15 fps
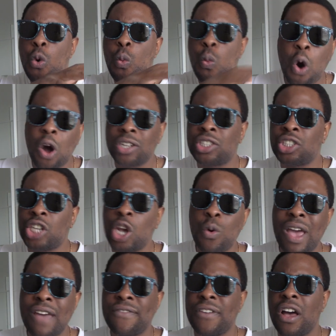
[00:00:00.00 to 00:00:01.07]

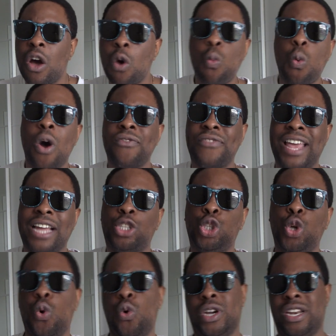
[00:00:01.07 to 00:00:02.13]
whatsoever on what they're
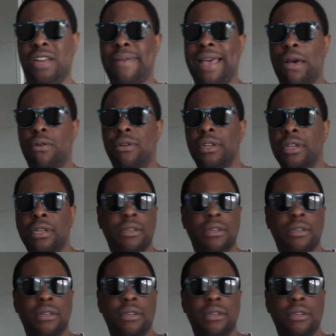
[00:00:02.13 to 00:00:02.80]
talking about.